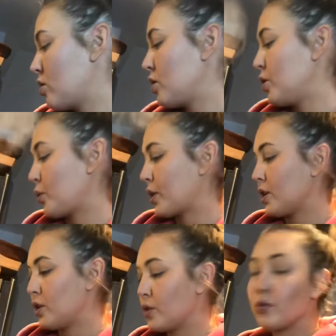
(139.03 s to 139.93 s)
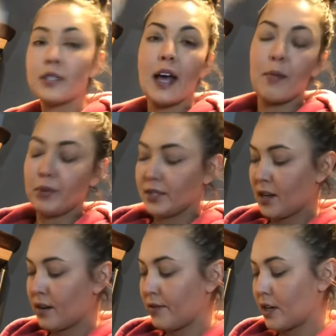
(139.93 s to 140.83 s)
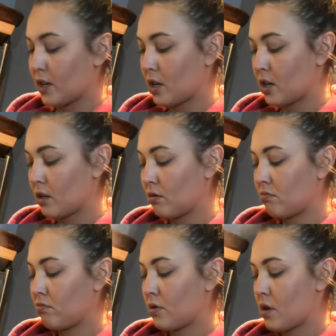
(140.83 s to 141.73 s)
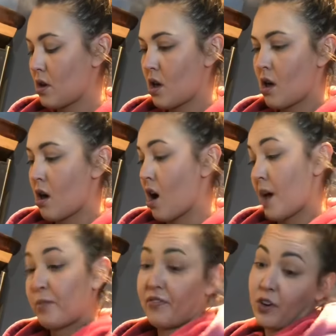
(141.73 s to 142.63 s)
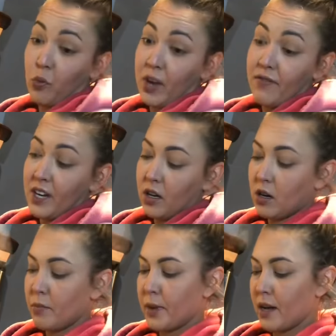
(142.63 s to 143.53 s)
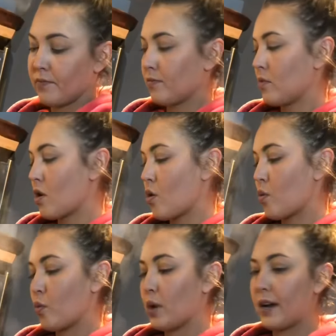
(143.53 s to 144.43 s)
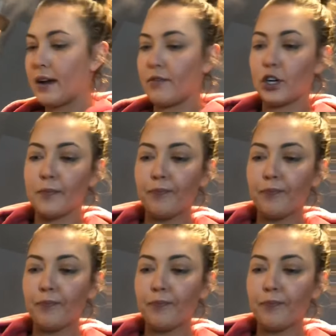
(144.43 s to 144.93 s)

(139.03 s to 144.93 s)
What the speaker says: You can use apple cider vinegar. I prefer white vinegar, but whatever.